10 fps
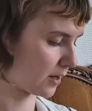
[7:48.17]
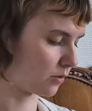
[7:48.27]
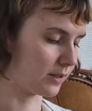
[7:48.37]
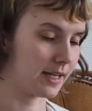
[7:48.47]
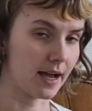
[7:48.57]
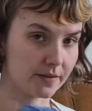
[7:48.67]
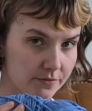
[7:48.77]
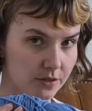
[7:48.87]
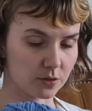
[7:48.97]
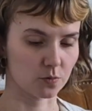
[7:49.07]
only have
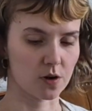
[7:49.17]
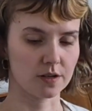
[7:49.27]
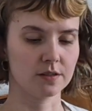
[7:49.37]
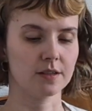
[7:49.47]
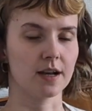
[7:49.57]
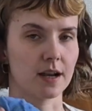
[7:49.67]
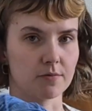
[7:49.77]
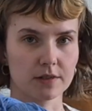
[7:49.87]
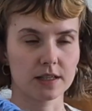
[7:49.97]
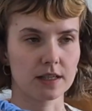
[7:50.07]
this one, and I
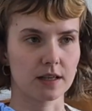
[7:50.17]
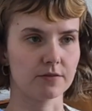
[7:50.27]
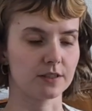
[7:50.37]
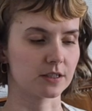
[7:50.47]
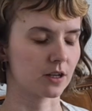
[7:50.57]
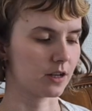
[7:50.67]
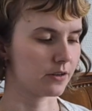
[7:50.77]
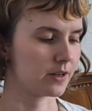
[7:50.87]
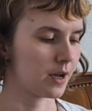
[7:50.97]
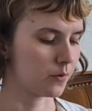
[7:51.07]
really love this color,
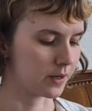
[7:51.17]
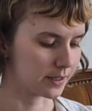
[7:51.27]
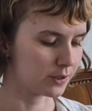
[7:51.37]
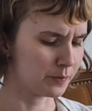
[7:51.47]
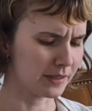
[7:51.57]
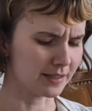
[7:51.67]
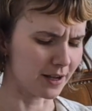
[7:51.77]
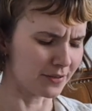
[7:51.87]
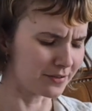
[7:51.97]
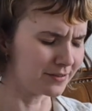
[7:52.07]
and I want it to be
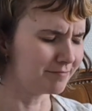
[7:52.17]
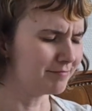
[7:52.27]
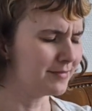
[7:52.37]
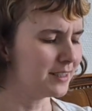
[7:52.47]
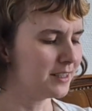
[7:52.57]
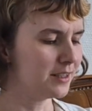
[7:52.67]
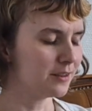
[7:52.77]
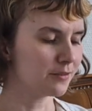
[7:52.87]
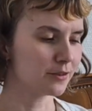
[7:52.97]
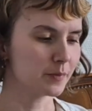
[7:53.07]
enough
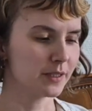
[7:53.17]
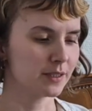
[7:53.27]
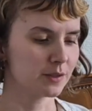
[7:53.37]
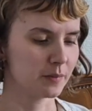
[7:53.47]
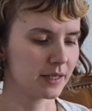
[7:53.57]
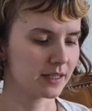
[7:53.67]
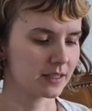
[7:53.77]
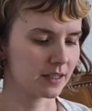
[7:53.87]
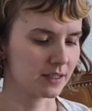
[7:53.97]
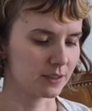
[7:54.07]
for me to make
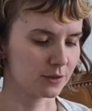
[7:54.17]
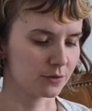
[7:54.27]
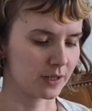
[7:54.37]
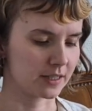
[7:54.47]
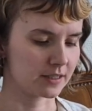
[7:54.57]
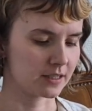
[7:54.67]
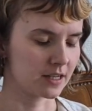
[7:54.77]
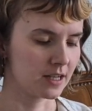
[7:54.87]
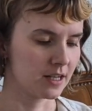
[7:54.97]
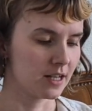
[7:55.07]
a little dress.
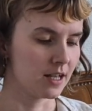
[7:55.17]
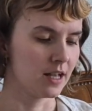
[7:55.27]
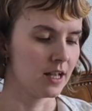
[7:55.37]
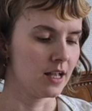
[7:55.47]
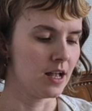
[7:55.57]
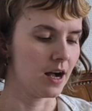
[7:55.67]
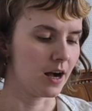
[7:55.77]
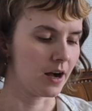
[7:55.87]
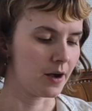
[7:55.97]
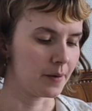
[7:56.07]

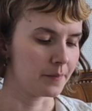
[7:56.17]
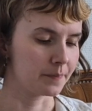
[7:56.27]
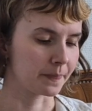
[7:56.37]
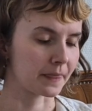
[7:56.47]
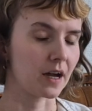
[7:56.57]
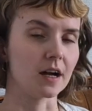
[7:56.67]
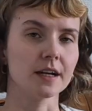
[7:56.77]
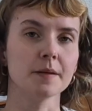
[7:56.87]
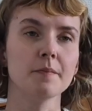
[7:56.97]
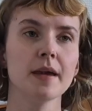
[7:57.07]

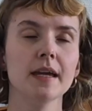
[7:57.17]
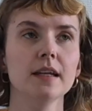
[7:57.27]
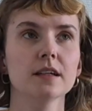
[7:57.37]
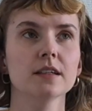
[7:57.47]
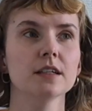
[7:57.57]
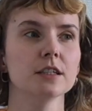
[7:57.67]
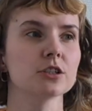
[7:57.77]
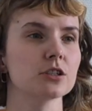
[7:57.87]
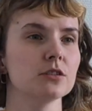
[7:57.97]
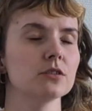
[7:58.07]
I made an
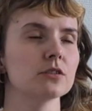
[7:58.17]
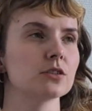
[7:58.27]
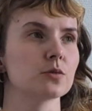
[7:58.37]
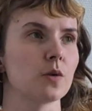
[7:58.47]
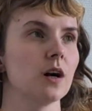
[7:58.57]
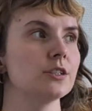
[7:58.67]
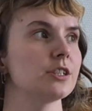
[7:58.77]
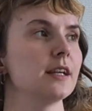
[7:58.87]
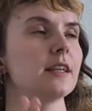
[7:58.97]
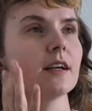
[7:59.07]
initial swatch.
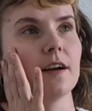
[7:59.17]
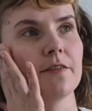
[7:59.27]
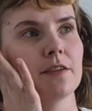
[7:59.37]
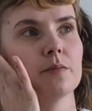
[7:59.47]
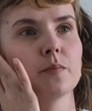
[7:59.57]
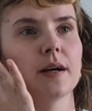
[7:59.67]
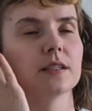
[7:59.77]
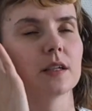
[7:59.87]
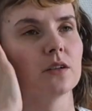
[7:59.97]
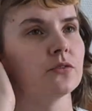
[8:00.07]
I think I filmed
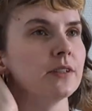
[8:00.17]
myself